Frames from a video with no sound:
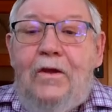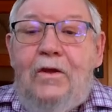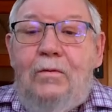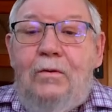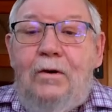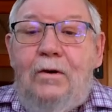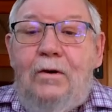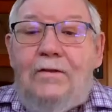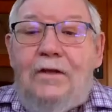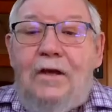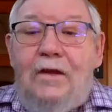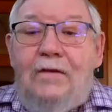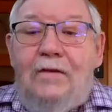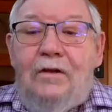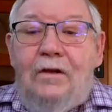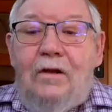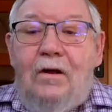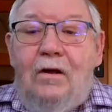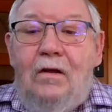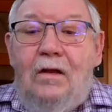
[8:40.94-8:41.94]
U.S.
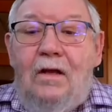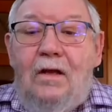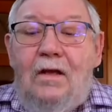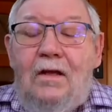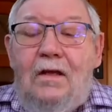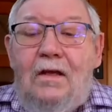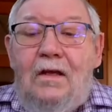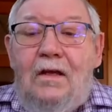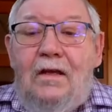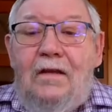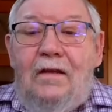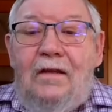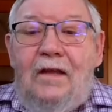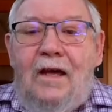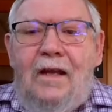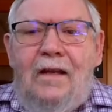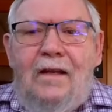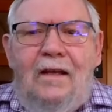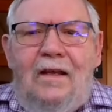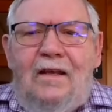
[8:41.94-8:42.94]
ethanol in
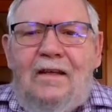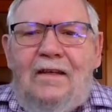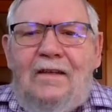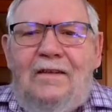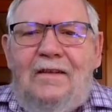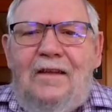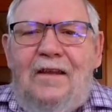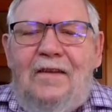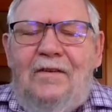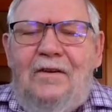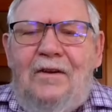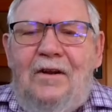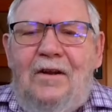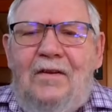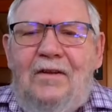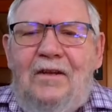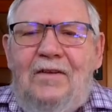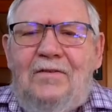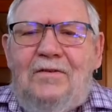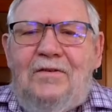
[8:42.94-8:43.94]
that because
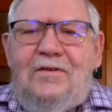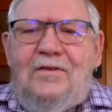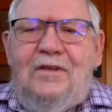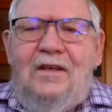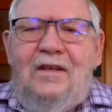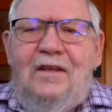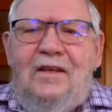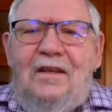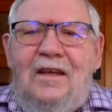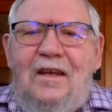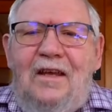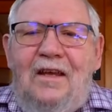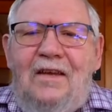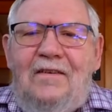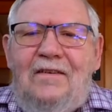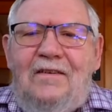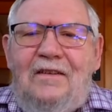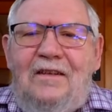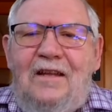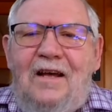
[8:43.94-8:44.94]
ethanol, interestingly,
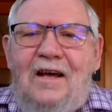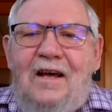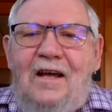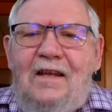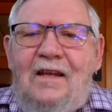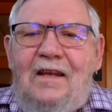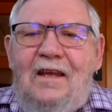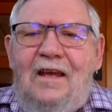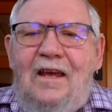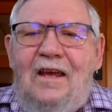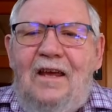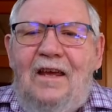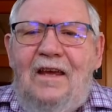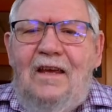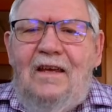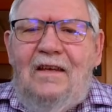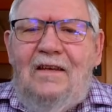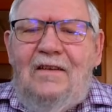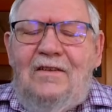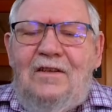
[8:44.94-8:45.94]
is not
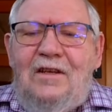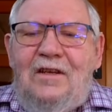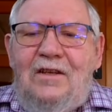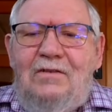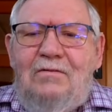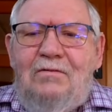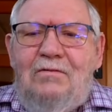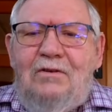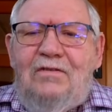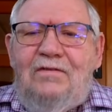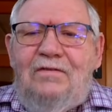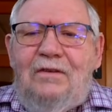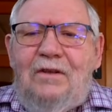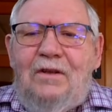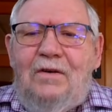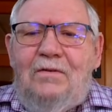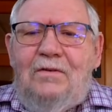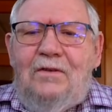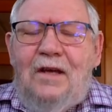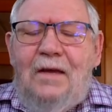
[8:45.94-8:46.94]
a continuous
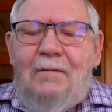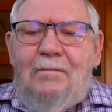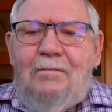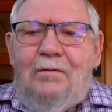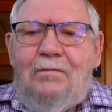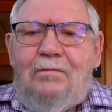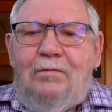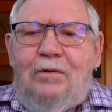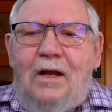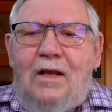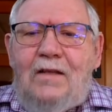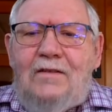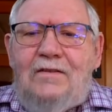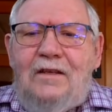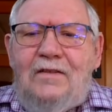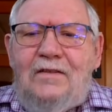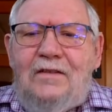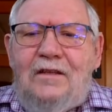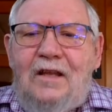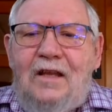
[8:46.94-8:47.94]
flow type of
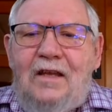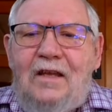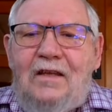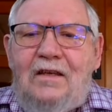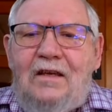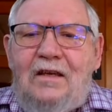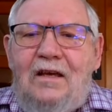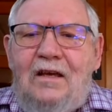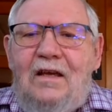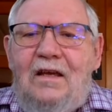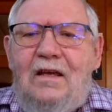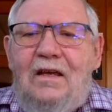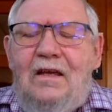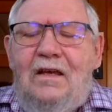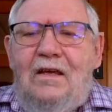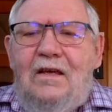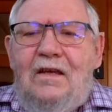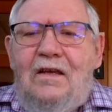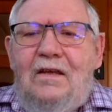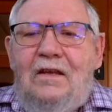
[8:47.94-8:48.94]
process like uh,
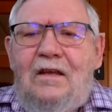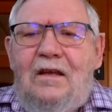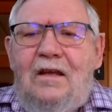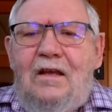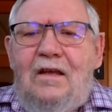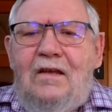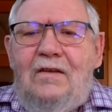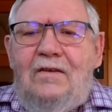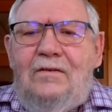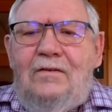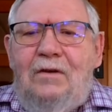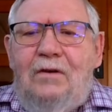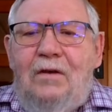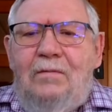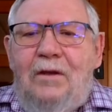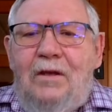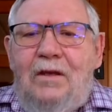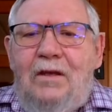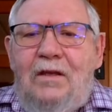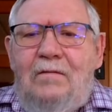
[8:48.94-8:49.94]
uh,
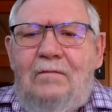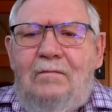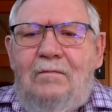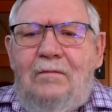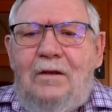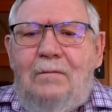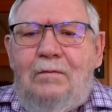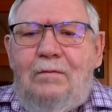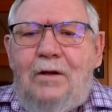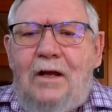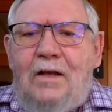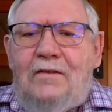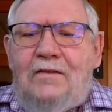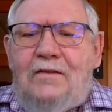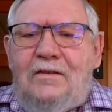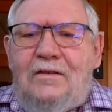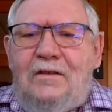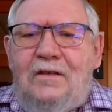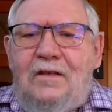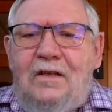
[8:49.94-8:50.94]
soybean
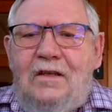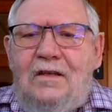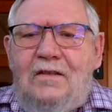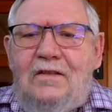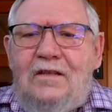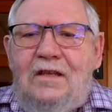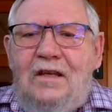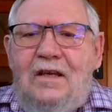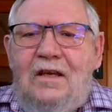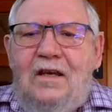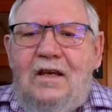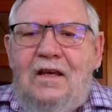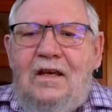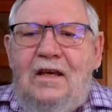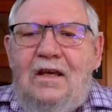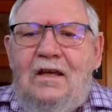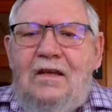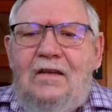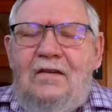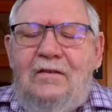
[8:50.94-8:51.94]
processing is.
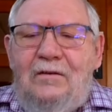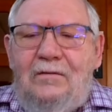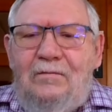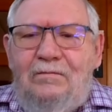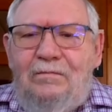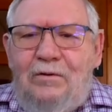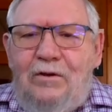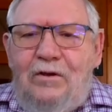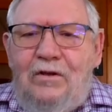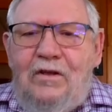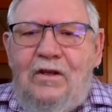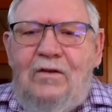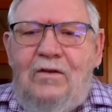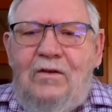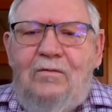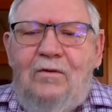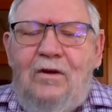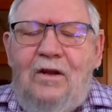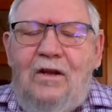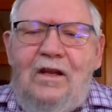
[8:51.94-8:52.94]
Uh, you put
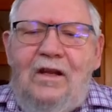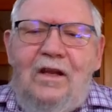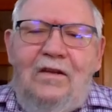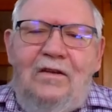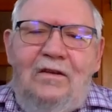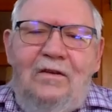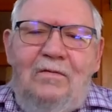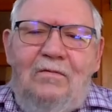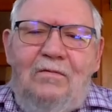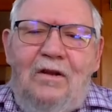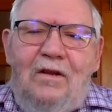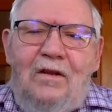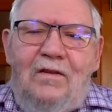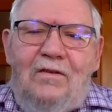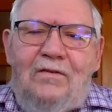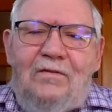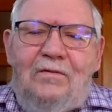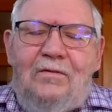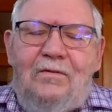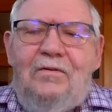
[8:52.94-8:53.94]
it in one end, you run
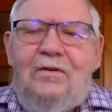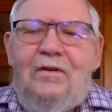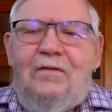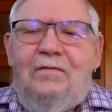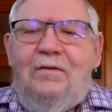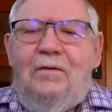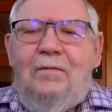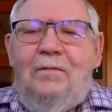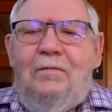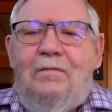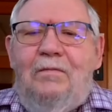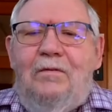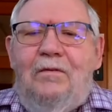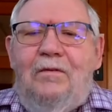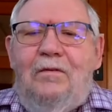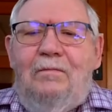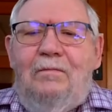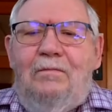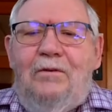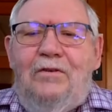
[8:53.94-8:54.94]
it through different
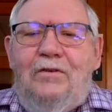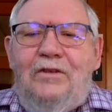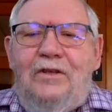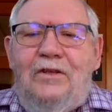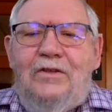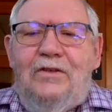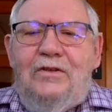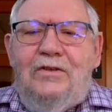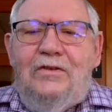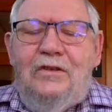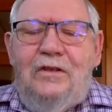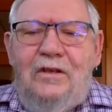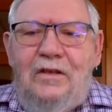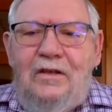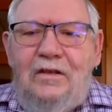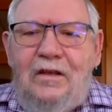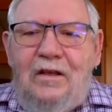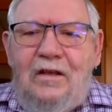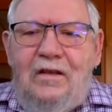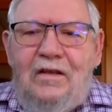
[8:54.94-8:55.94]
procedures, and
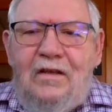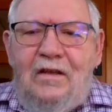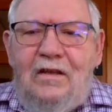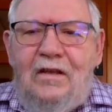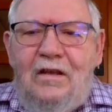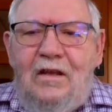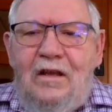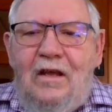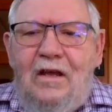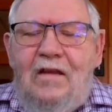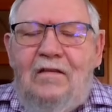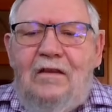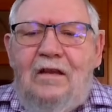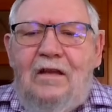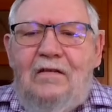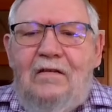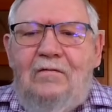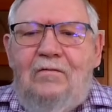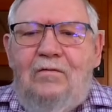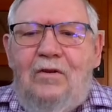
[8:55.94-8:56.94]
then,
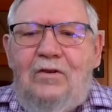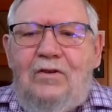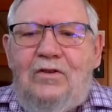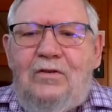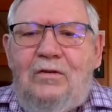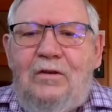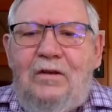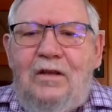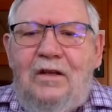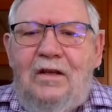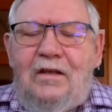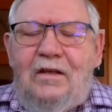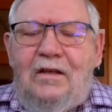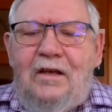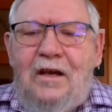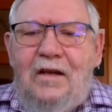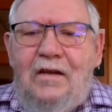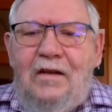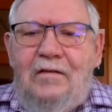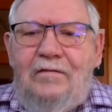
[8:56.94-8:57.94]
then once you get it
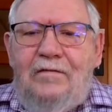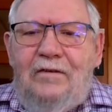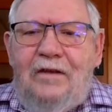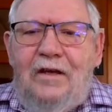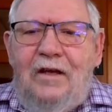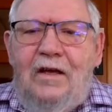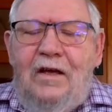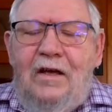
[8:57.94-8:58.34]
kind of